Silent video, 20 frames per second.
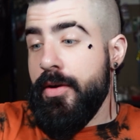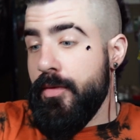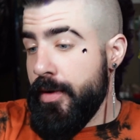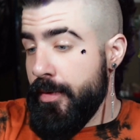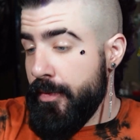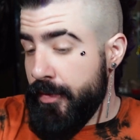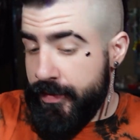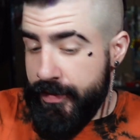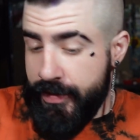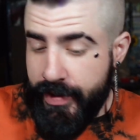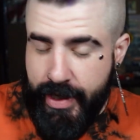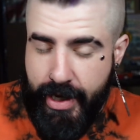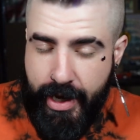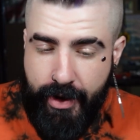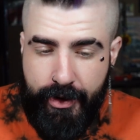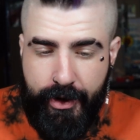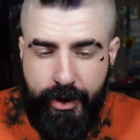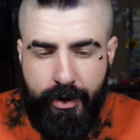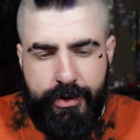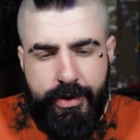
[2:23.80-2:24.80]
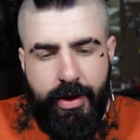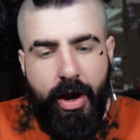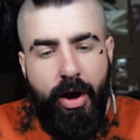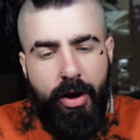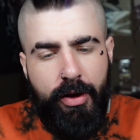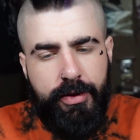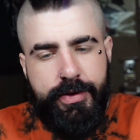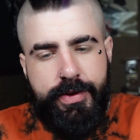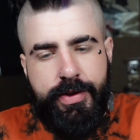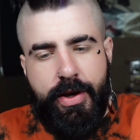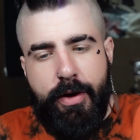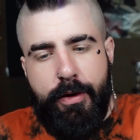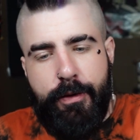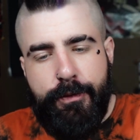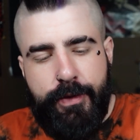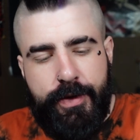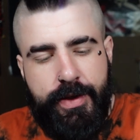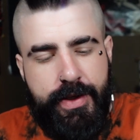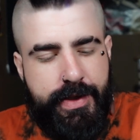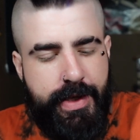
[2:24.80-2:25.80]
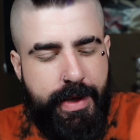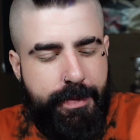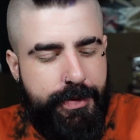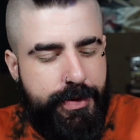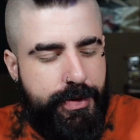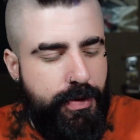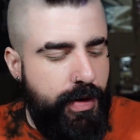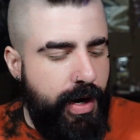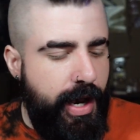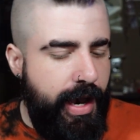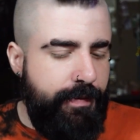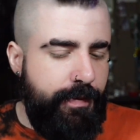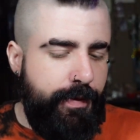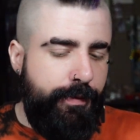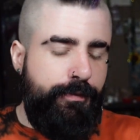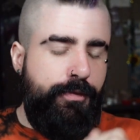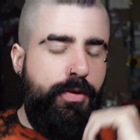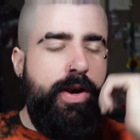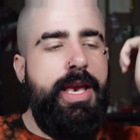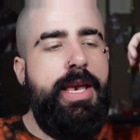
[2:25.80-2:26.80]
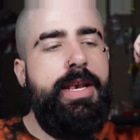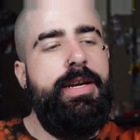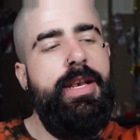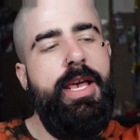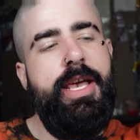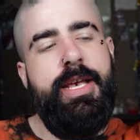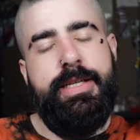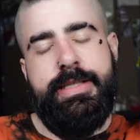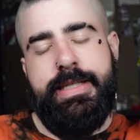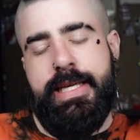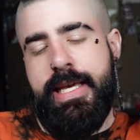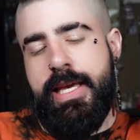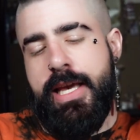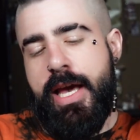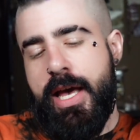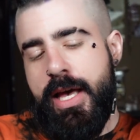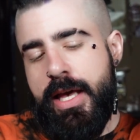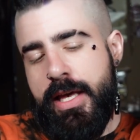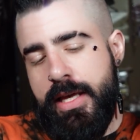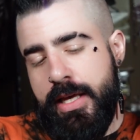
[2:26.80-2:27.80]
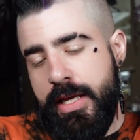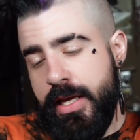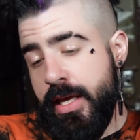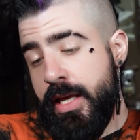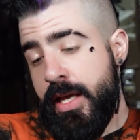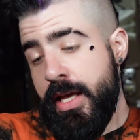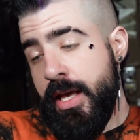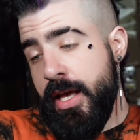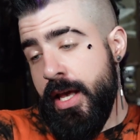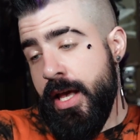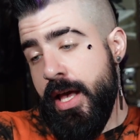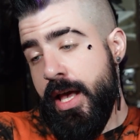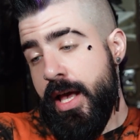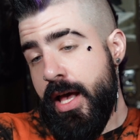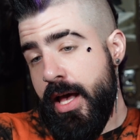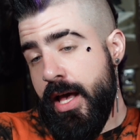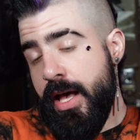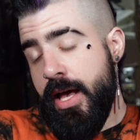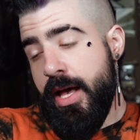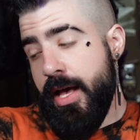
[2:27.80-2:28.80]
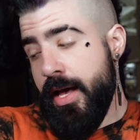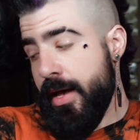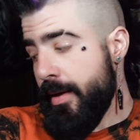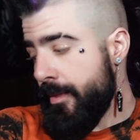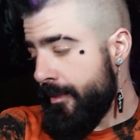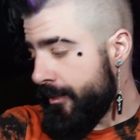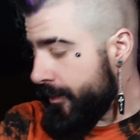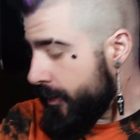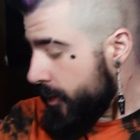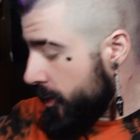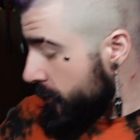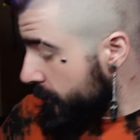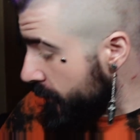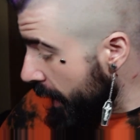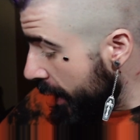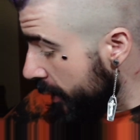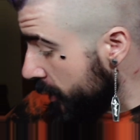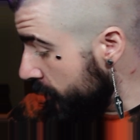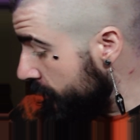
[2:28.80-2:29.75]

We will see how it goes. Also, for this episode, I have a friend, Tia. Um, you hey,